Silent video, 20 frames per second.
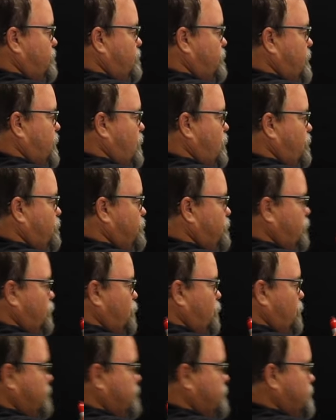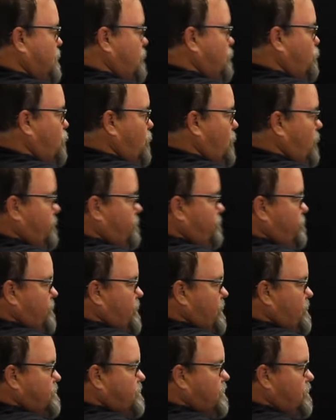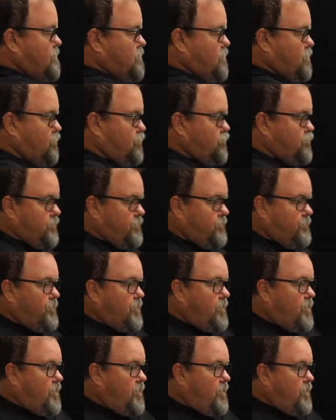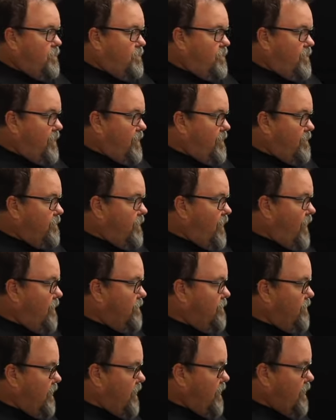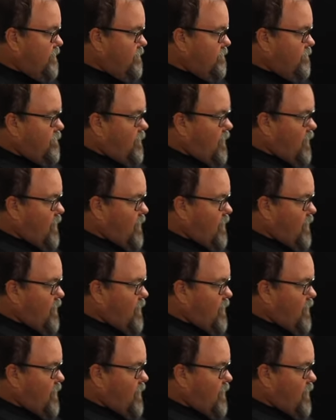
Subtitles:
video view of C1. That's the exclusion. And then